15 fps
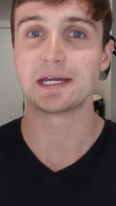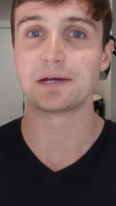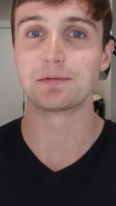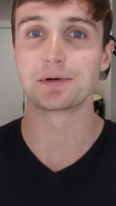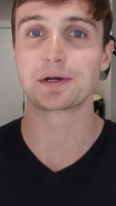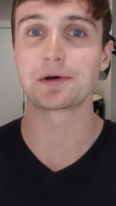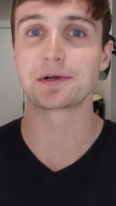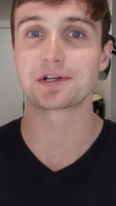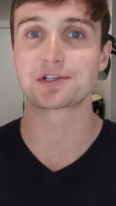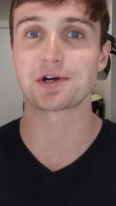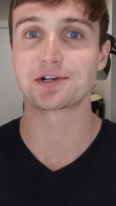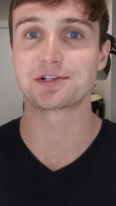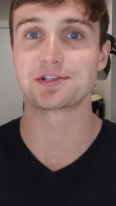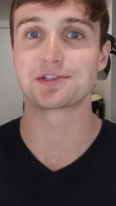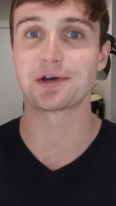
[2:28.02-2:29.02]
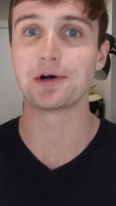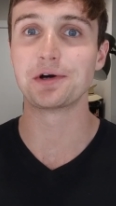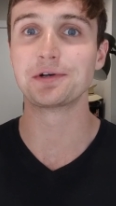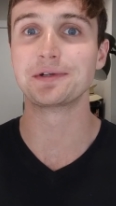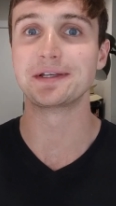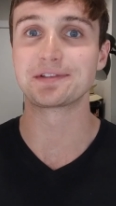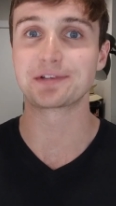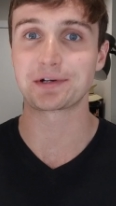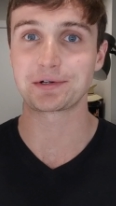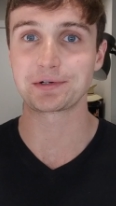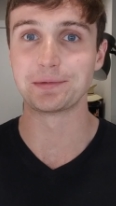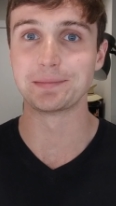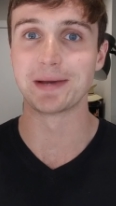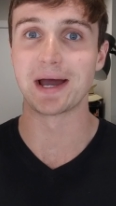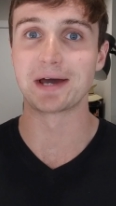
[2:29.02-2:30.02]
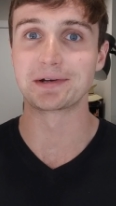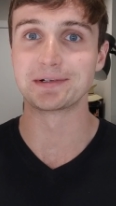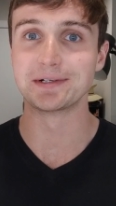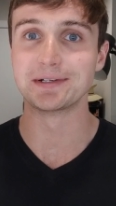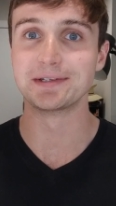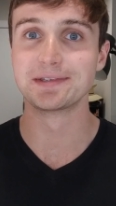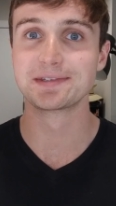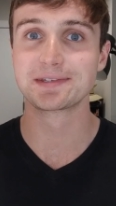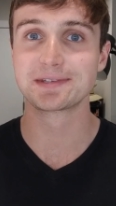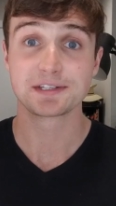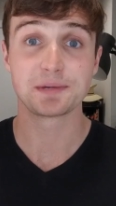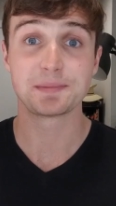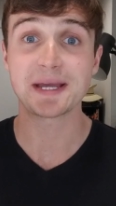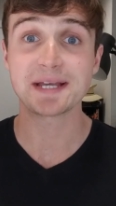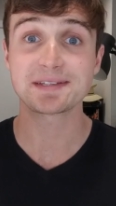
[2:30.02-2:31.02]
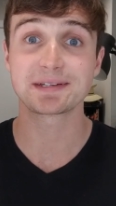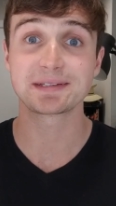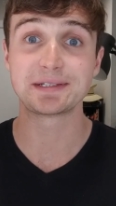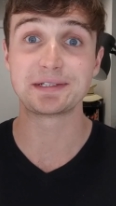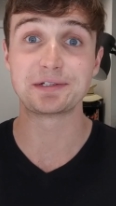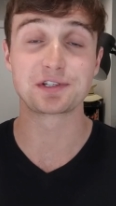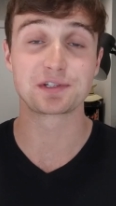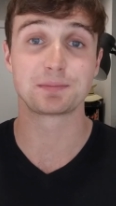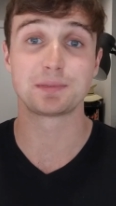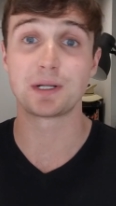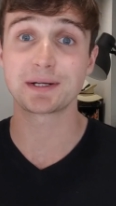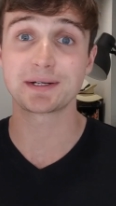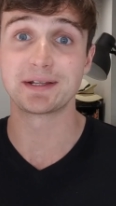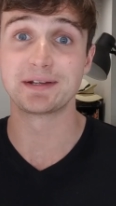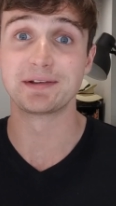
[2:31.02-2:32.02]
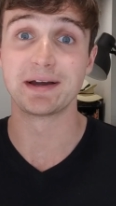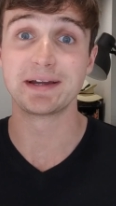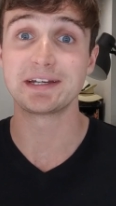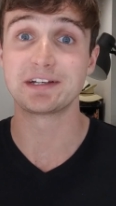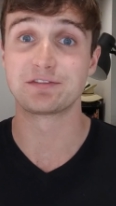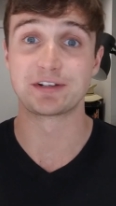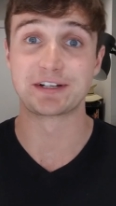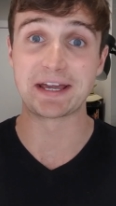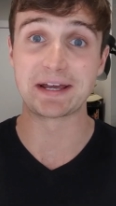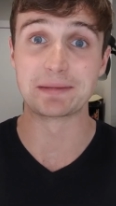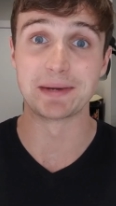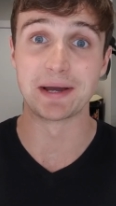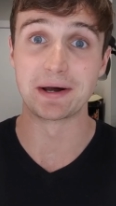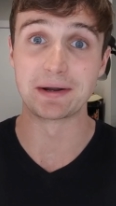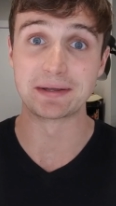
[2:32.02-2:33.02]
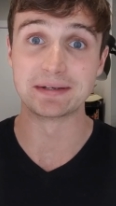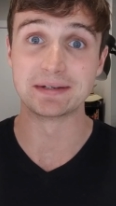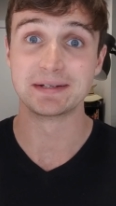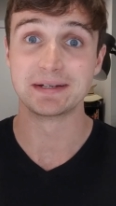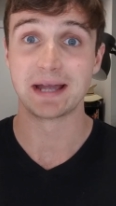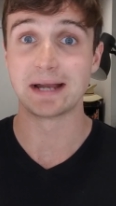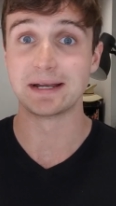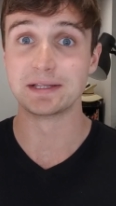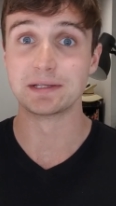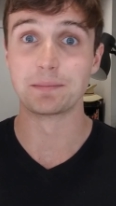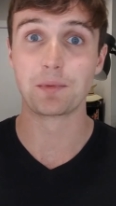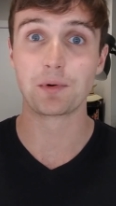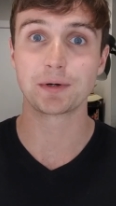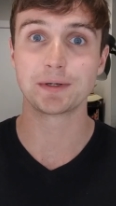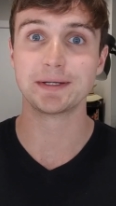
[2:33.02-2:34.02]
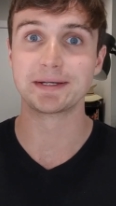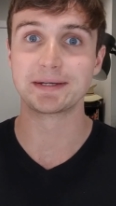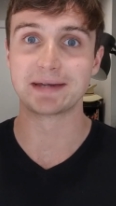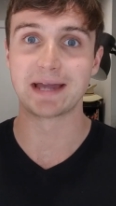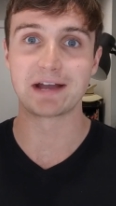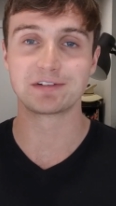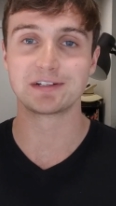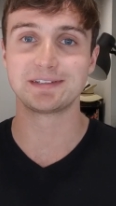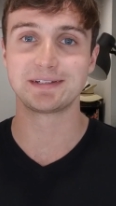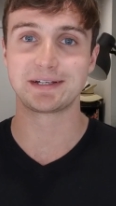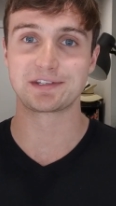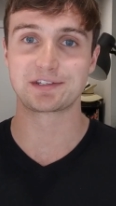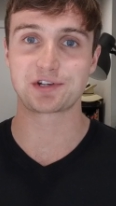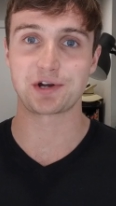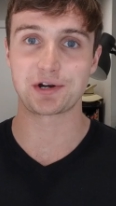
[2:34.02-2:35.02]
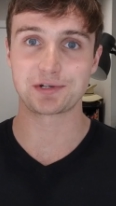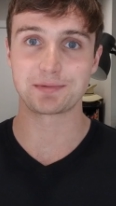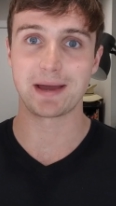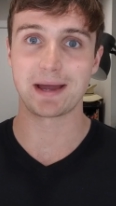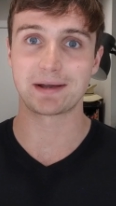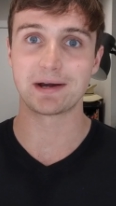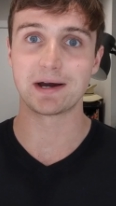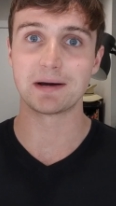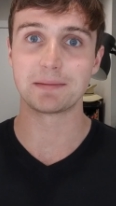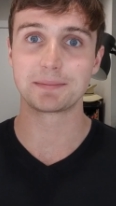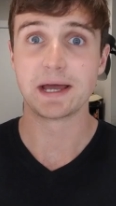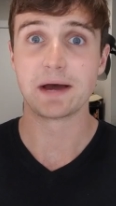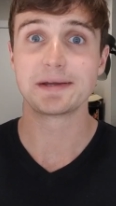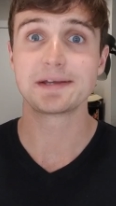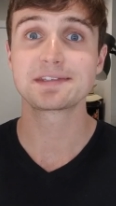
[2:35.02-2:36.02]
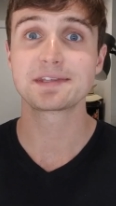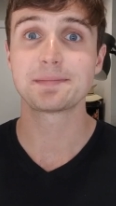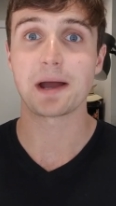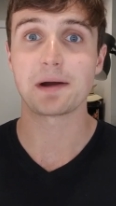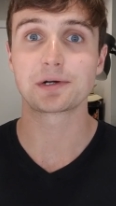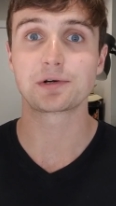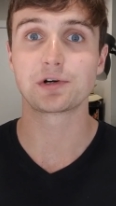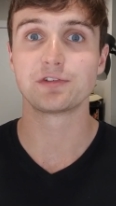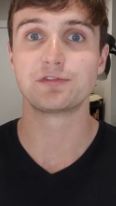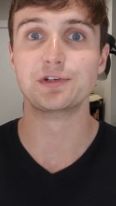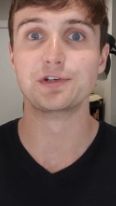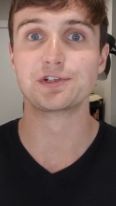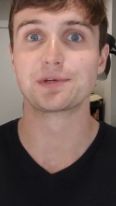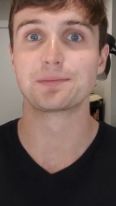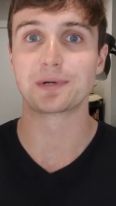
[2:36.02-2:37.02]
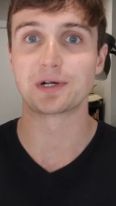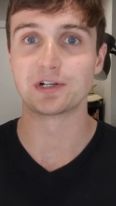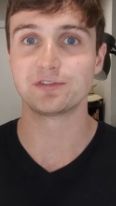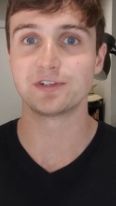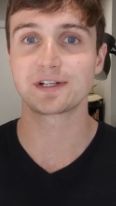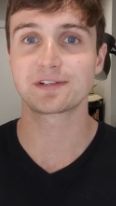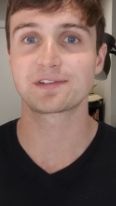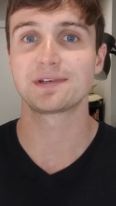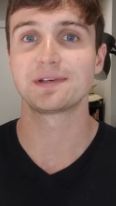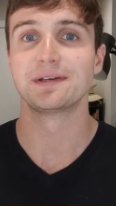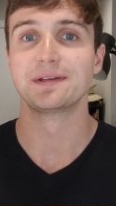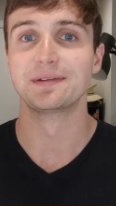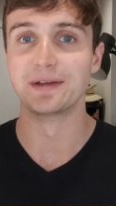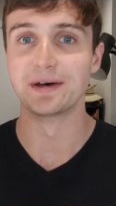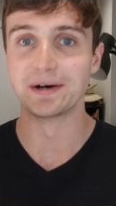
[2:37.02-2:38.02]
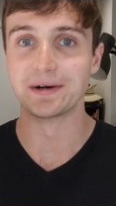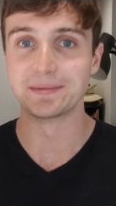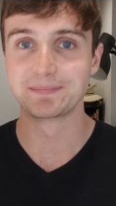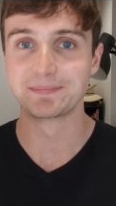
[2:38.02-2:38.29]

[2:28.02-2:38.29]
it will go to charge its own internal batteries. So basically you just plug it at night and forget about it, and in the morning everything is charged back up. Now, is the PowerCore Fusion perfect? No.